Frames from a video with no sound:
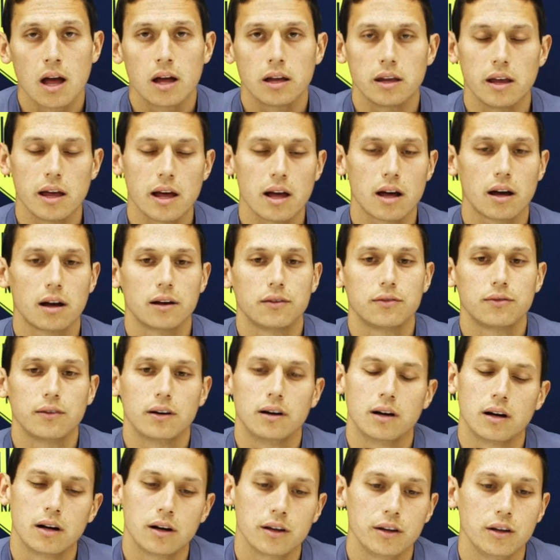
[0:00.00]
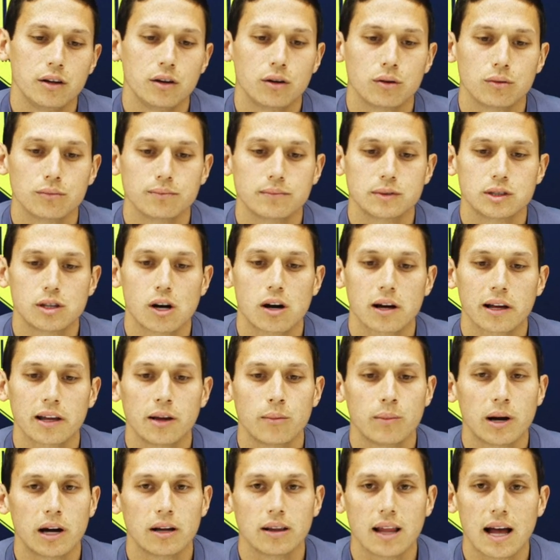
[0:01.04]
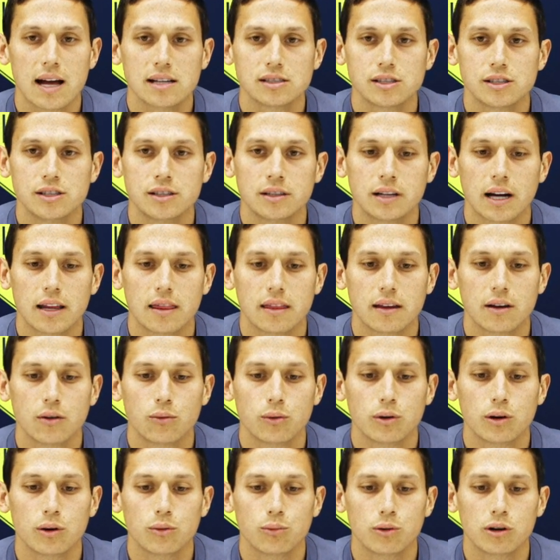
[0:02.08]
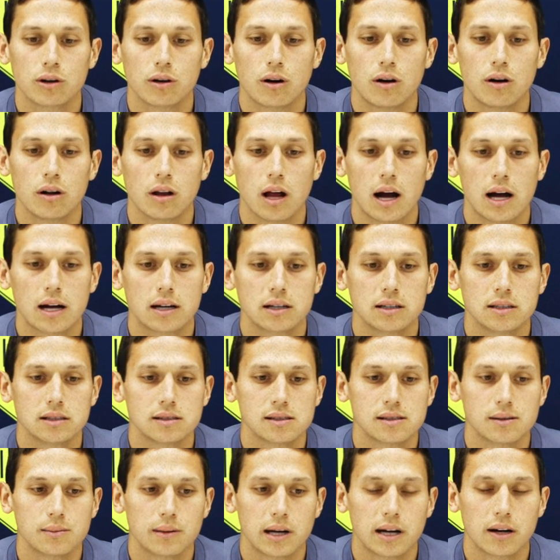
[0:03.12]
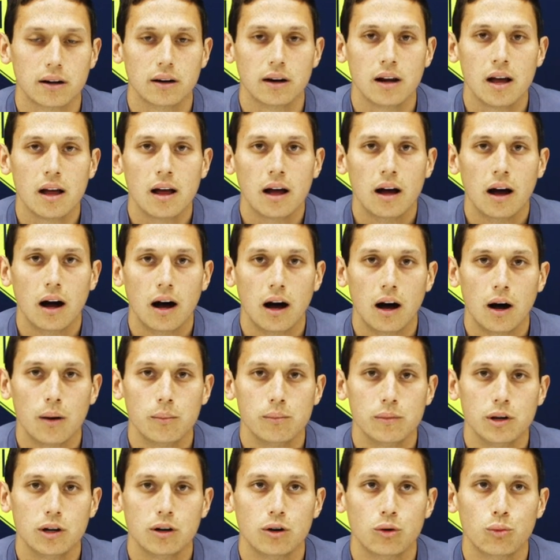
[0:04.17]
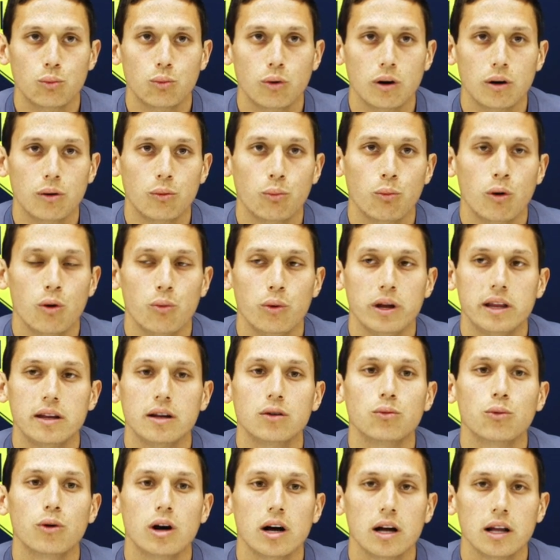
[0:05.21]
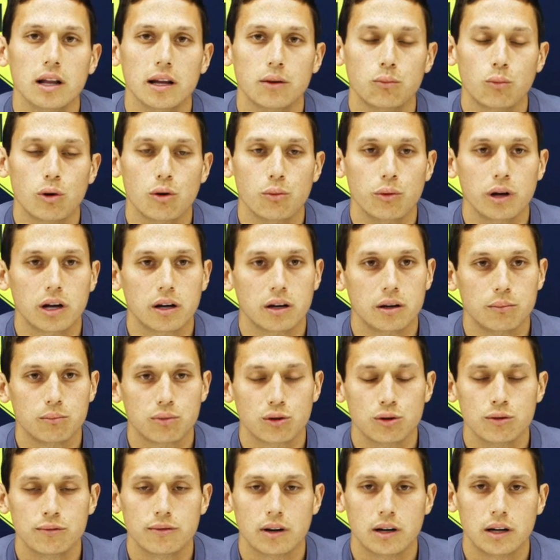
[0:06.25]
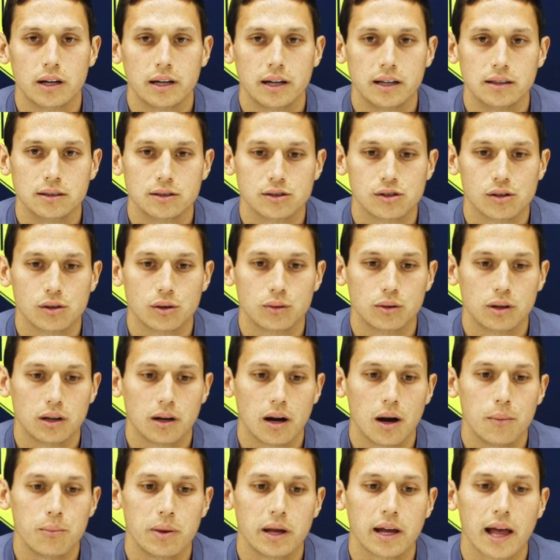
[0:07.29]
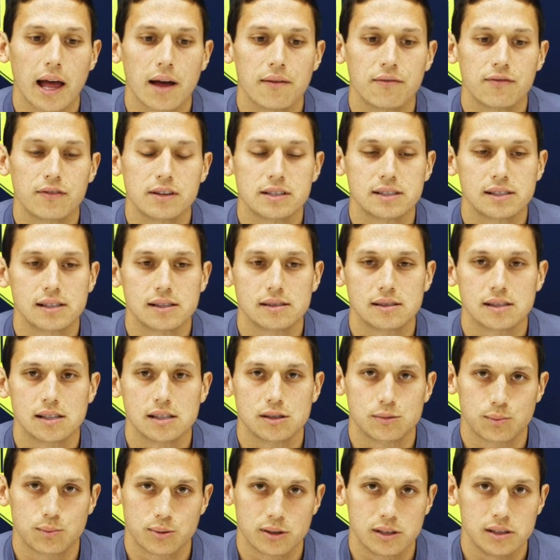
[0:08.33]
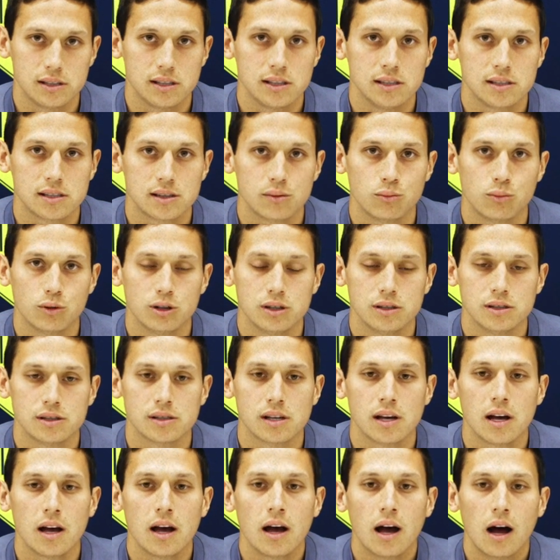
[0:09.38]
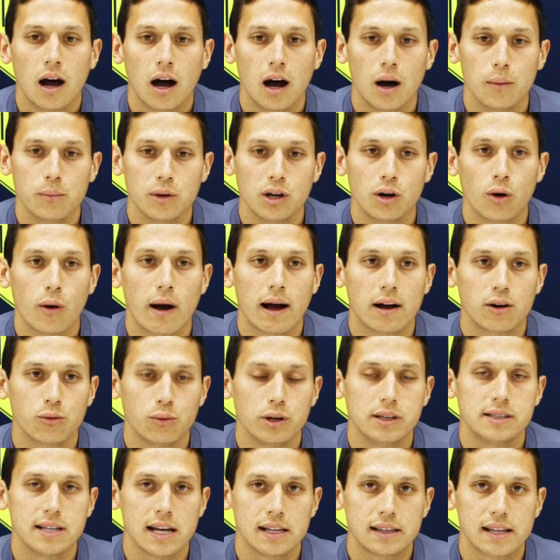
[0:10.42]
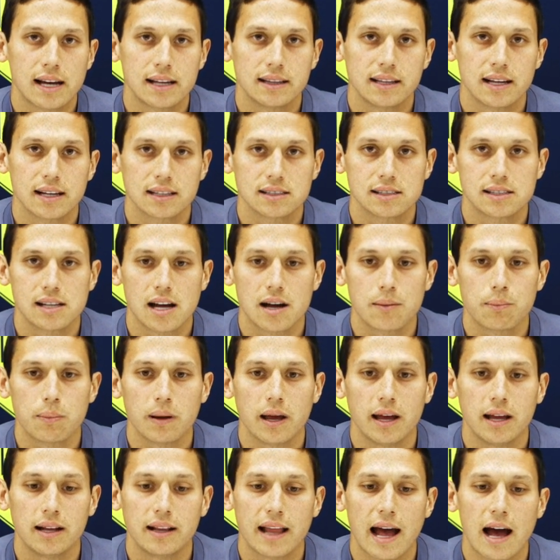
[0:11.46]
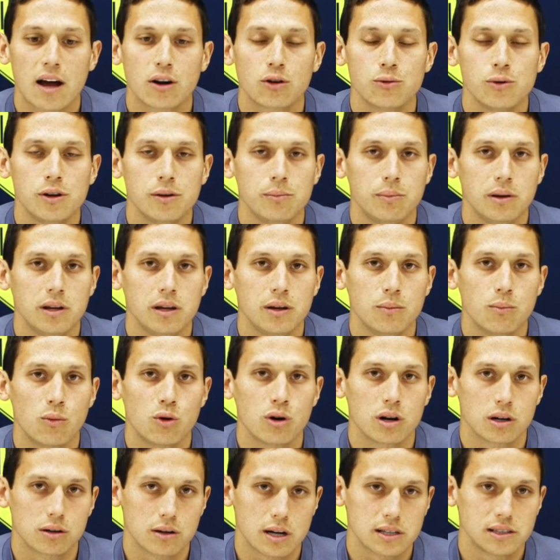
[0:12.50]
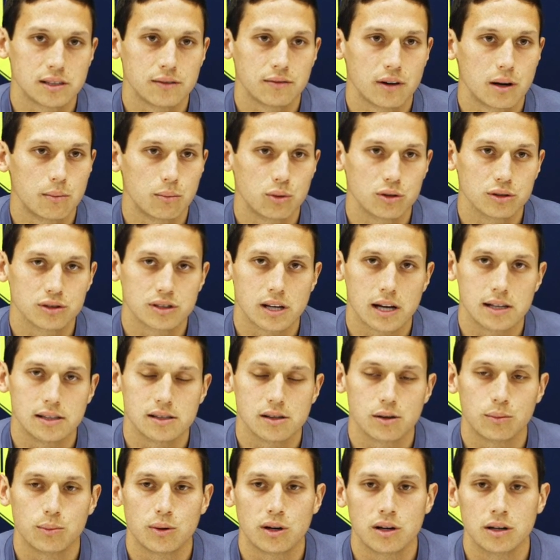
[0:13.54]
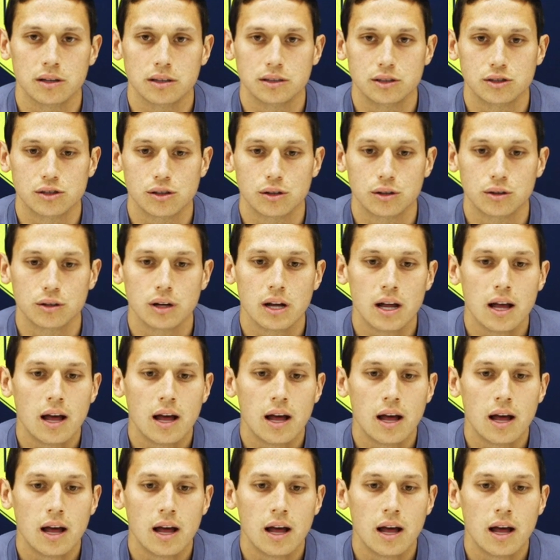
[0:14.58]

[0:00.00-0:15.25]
Yeah, you know, talking about last year, I think we're all honest about, you know, what we did well and what we could improve on. And so a big emphasis this preseason was, you know, how do we take that next step and how do we be more aggressive on both sides of the ball? And so